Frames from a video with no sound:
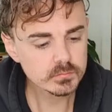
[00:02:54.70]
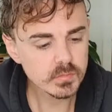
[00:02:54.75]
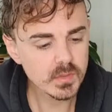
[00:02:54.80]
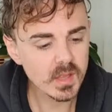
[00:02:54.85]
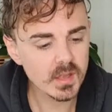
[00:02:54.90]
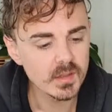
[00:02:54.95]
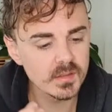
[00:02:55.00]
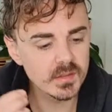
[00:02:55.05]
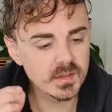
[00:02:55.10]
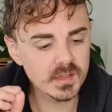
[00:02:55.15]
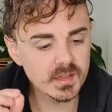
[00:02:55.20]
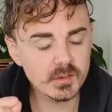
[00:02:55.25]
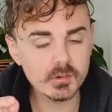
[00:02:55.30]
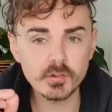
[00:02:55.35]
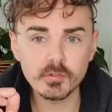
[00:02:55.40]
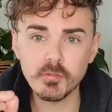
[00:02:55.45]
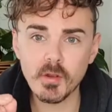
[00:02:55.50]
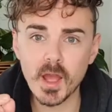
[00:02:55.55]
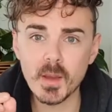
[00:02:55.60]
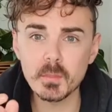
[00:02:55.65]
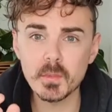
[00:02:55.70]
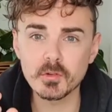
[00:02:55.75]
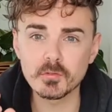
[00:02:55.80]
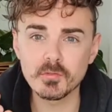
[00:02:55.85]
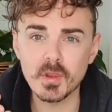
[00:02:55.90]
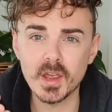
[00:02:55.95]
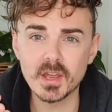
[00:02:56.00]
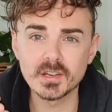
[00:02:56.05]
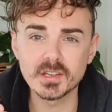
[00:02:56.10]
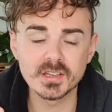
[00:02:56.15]
The crumb
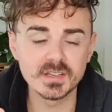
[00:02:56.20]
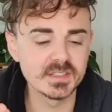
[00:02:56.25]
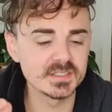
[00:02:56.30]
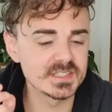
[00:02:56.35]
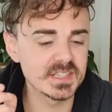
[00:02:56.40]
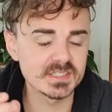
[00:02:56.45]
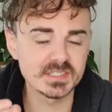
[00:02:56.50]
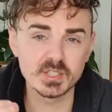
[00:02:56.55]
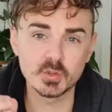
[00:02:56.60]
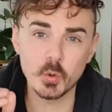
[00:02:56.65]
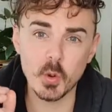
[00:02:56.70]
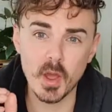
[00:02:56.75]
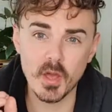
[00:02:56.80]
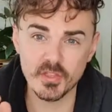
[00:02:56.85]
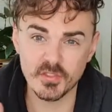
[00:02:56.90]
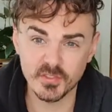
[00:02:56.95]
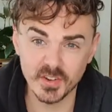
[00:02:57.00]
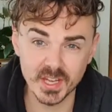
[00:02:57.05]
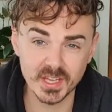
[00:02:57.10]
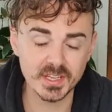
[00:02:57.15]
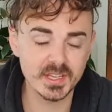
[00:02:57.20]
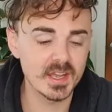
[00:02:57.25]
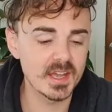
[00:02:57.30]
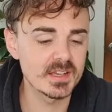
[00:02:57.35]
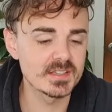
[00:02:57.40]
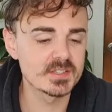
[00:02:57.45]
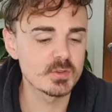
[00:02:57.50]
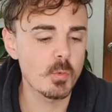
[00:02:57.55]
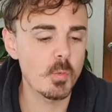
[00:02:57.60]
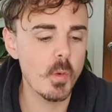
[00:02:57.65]
around it is actually quite thick
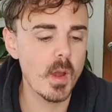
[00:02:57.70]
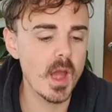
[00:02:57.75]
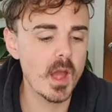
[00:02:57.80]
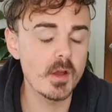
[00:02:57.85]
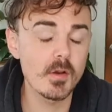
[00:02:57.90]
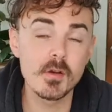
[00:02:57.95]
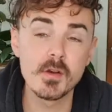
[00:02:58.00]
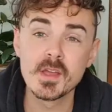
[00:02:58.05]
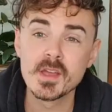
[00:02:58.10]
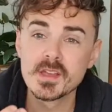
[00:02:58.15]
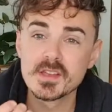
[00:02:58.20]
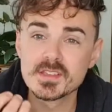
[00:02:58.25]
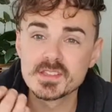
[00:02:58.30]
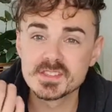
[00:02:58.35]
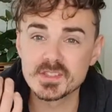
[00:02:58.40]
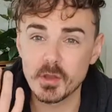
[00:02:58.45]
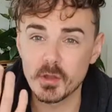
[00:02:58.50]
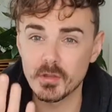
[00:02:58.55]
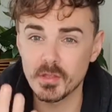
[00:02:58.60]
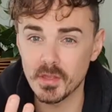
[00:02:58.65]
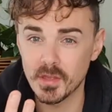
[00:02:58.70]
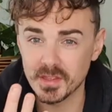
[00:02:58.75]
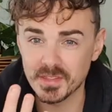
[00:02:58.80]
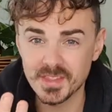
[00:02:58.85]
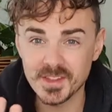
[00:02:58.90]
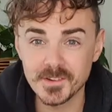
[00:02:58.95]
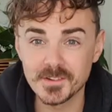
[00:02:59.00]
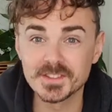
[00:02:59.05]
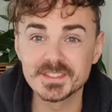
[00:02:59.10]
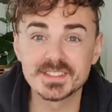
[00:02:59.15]
as well. So like
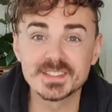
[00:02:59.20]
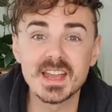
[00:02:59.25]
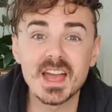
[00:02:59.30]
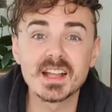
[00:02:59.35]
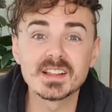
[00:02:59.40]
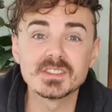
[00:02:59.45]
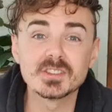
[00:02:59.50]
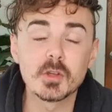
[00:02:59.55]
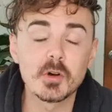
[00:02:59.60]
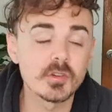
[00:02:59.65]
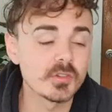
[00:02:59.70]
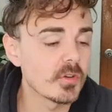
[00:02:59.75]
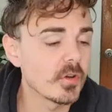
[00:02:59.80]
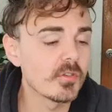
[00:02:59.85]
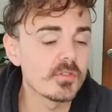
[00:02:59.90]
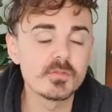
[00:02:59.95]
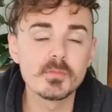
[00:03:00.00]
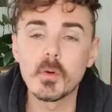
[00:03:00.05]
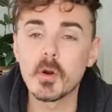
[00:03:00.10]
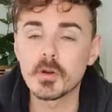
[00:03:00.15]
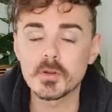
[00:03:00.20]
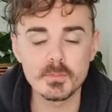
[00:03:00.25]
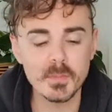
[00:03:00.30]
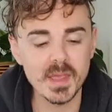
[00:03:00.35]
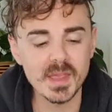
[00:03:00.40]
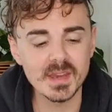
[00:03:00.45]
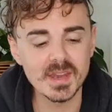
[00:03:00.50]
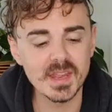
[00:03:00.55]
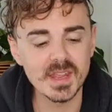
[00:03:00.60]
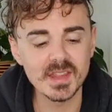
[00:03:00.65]
there isn't a lot of mock
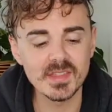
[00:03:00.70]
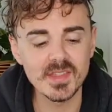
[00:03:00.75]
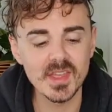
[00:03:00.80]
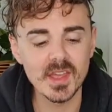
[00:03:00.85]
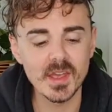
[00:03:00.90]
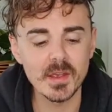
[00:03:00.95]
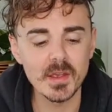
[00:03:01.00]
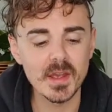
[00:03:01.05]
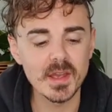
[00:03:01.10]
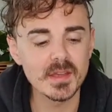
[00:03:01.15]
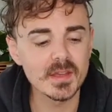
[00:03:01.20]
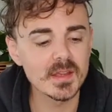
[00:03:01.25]
meat in there